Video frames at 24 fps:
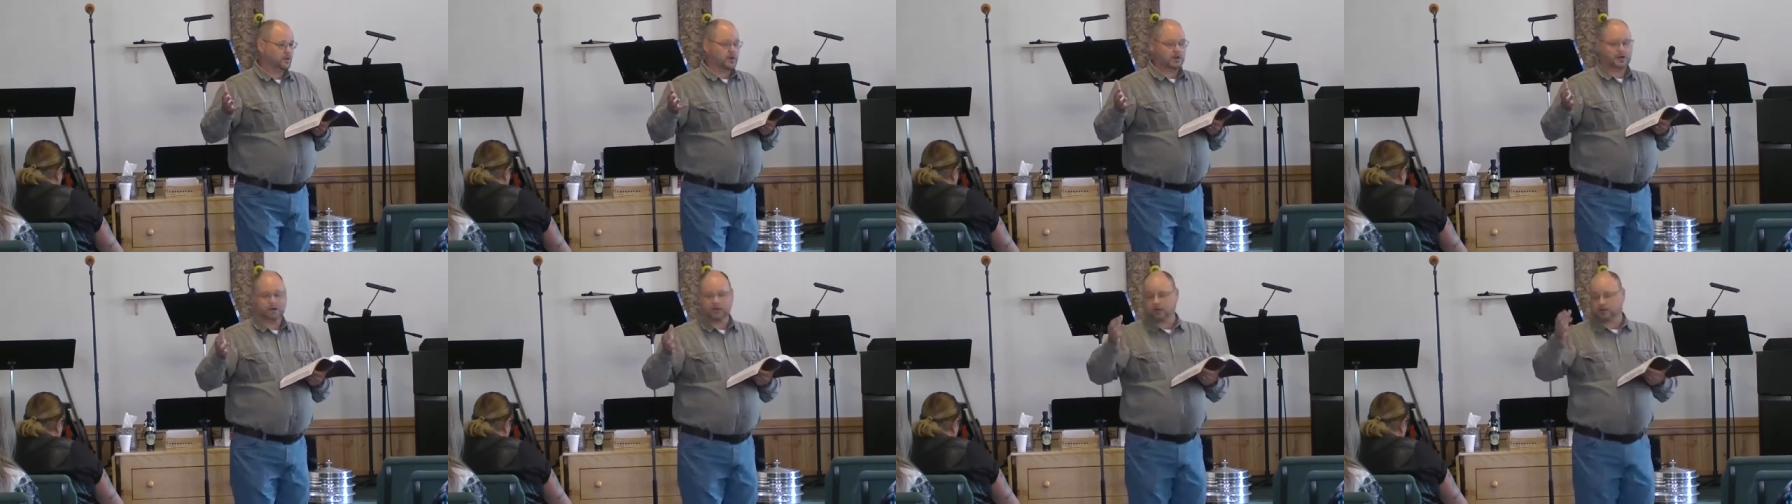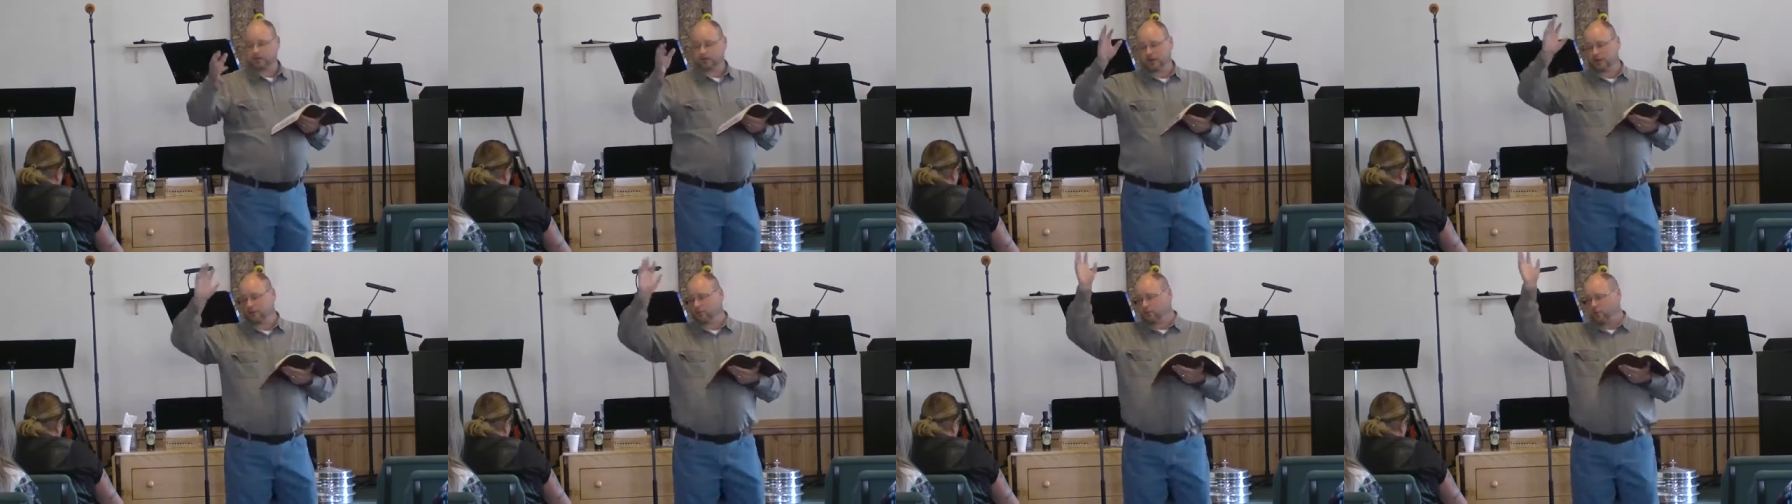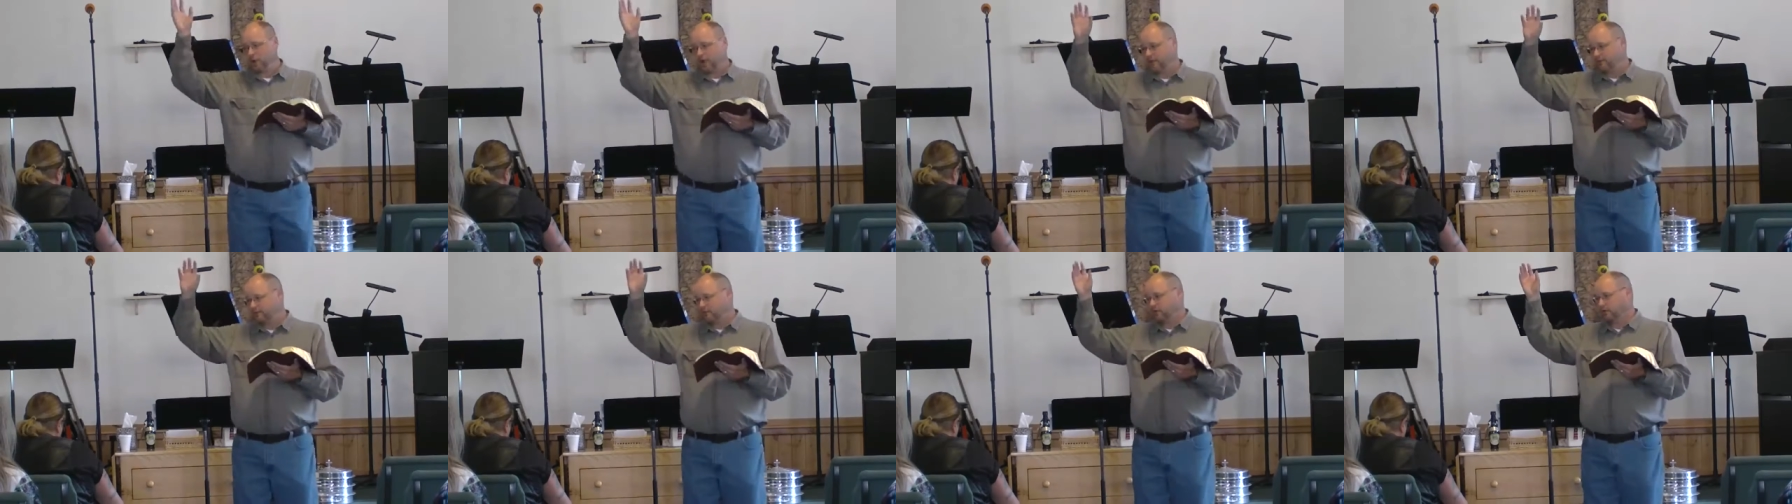And they're, they're
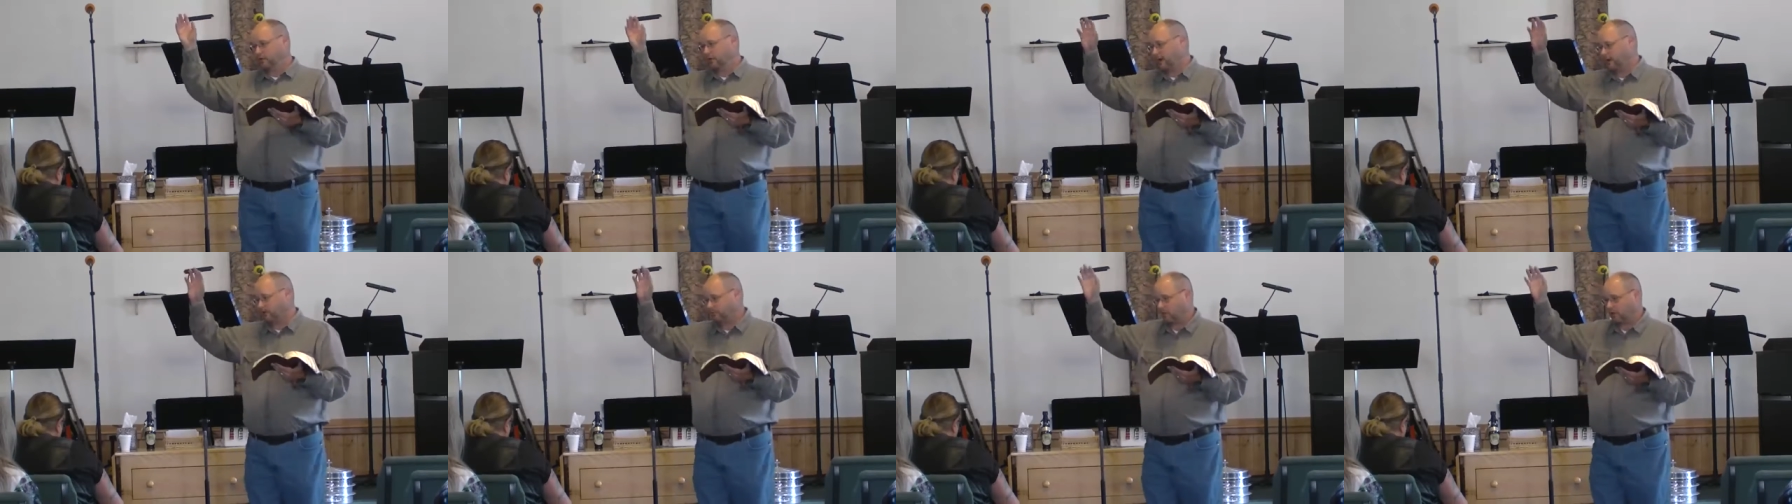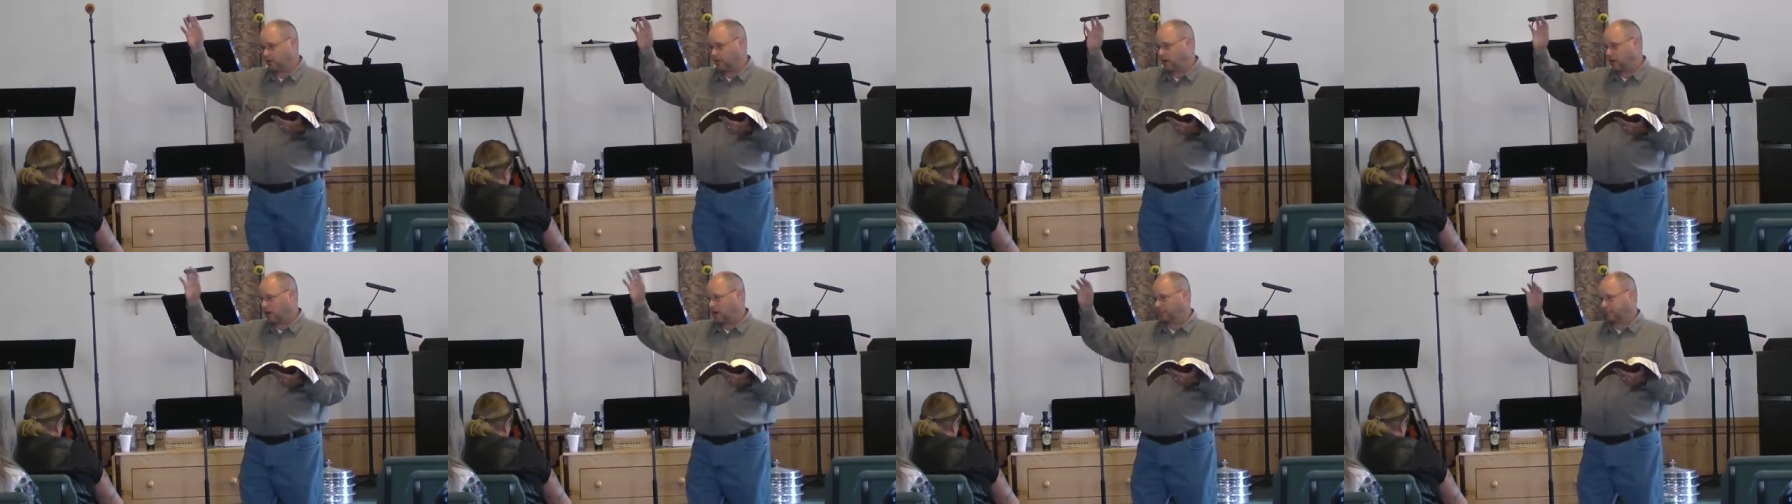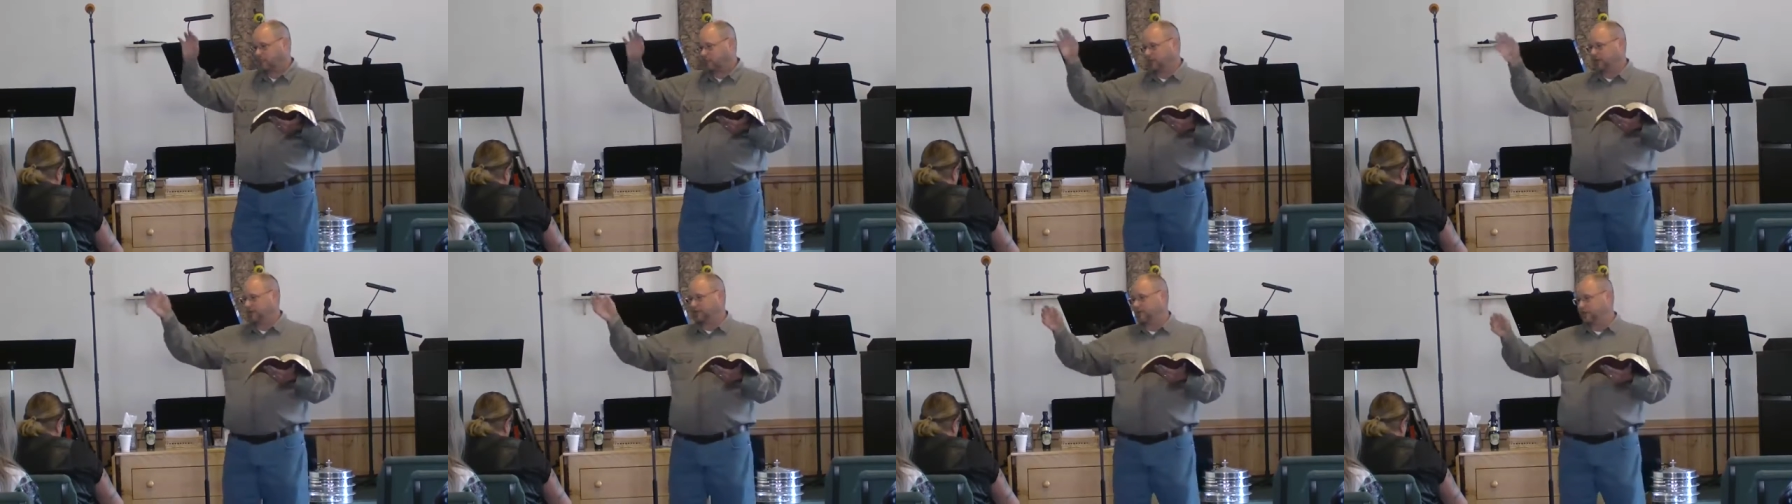waving around their
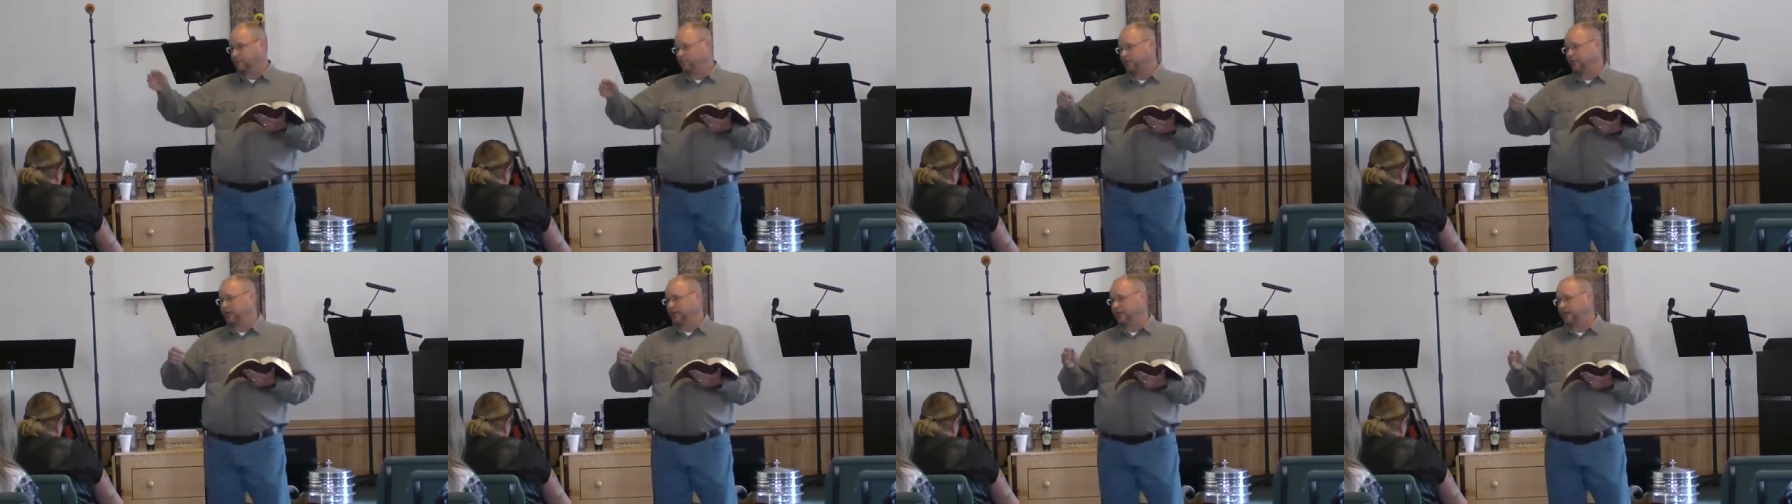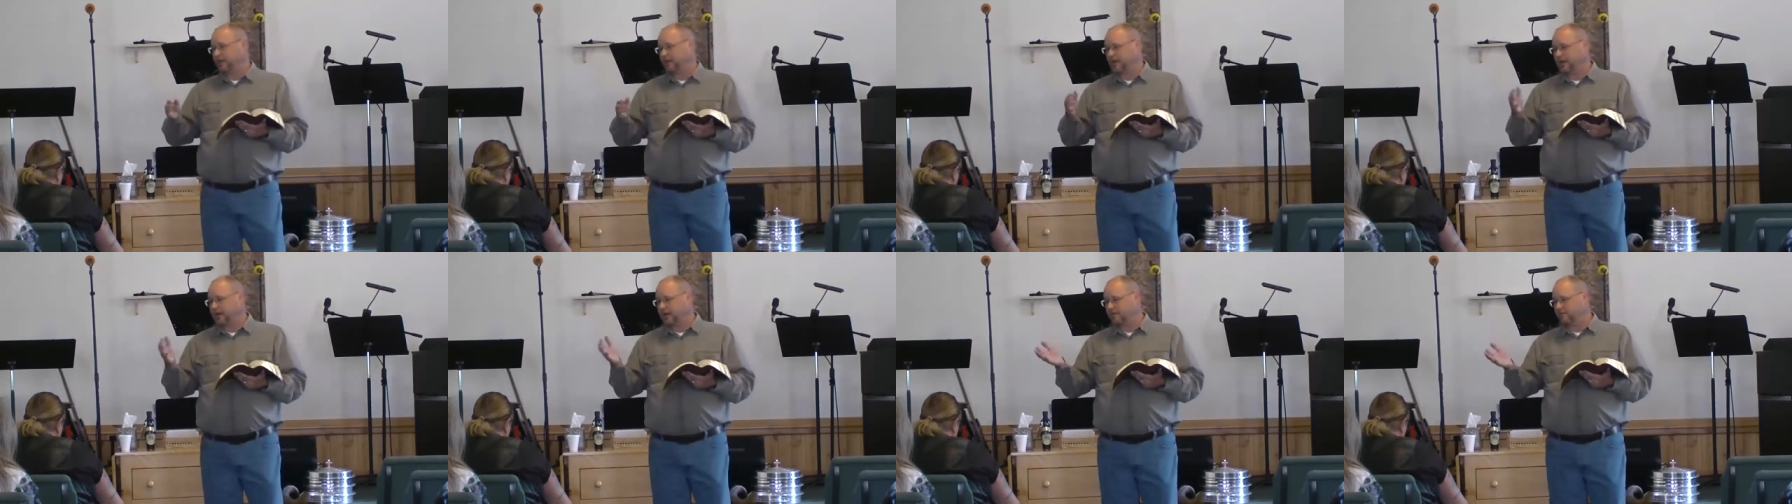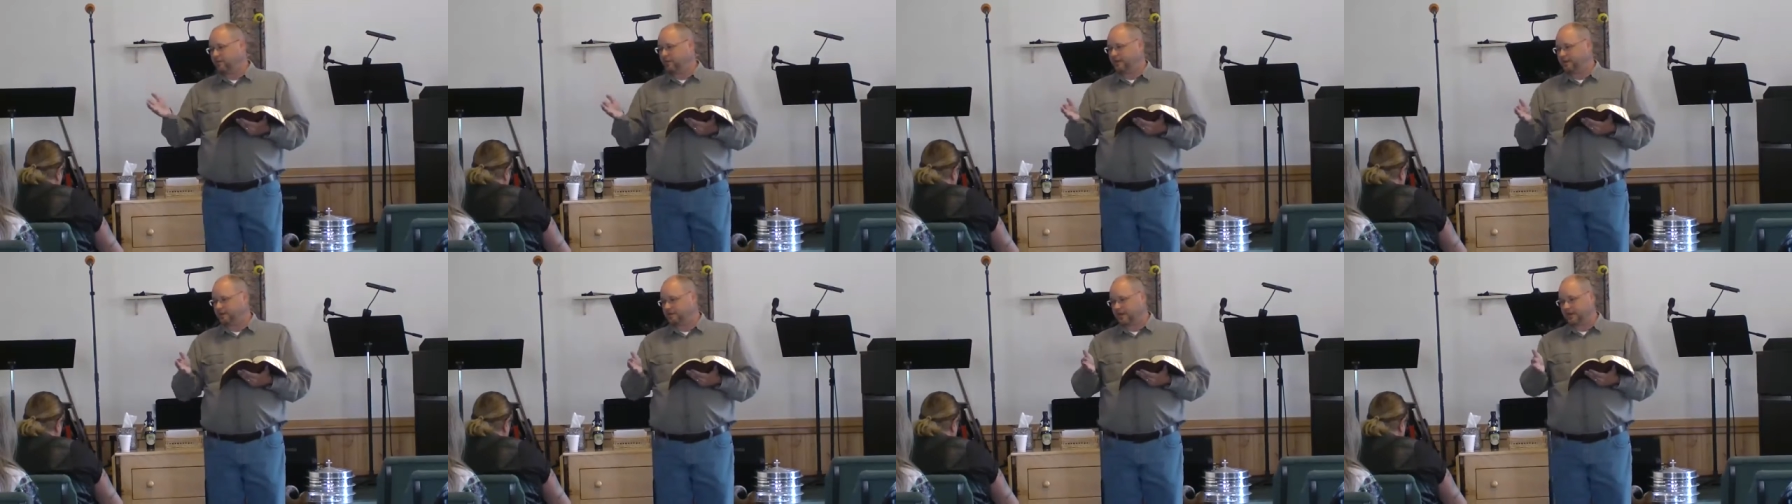offering and they bring it in and
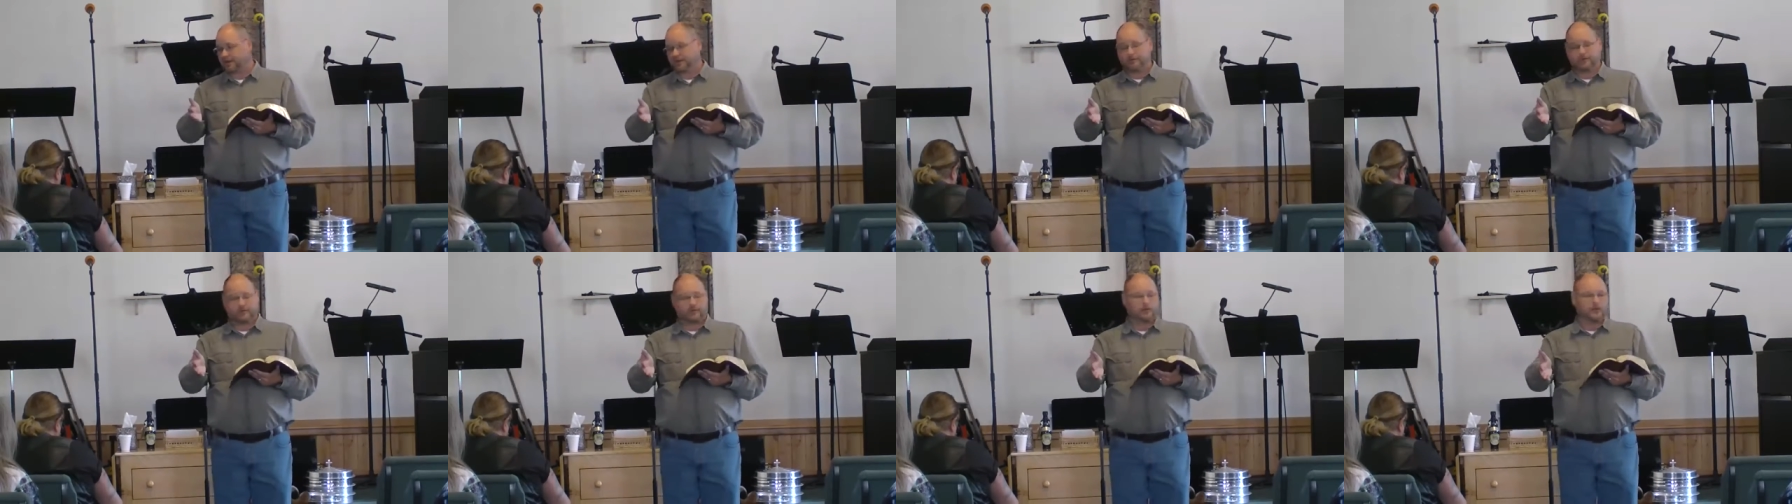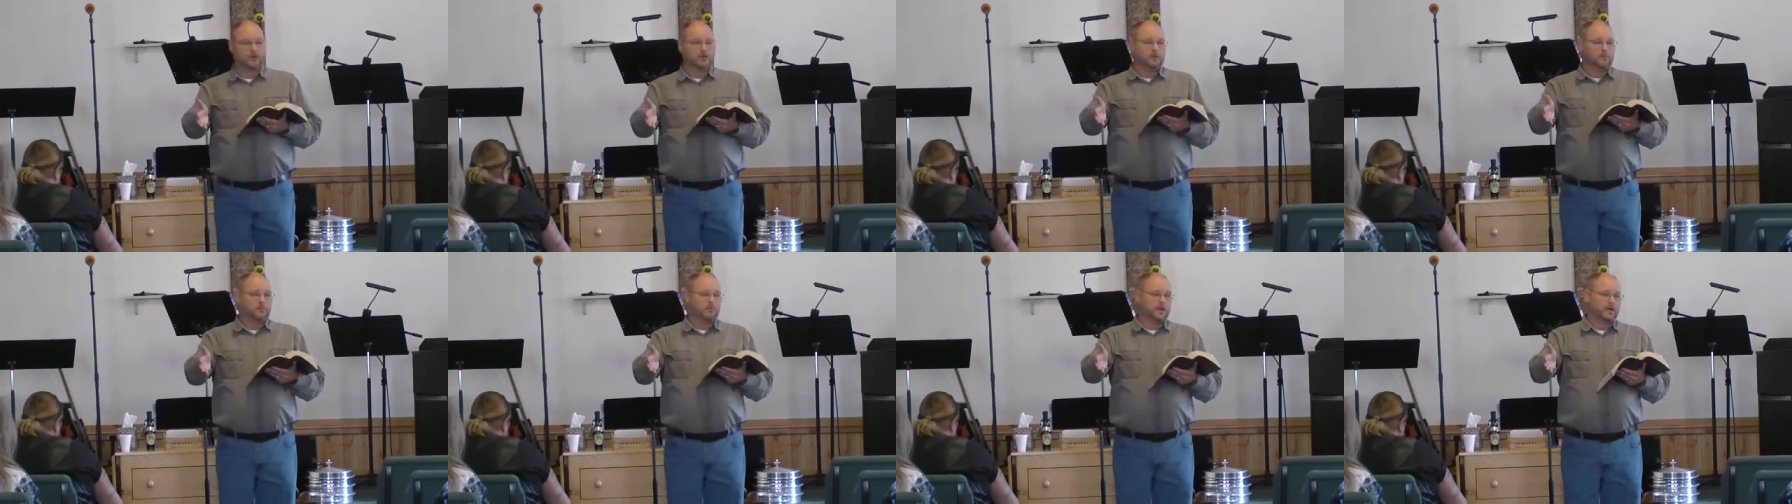everybody's like, huh,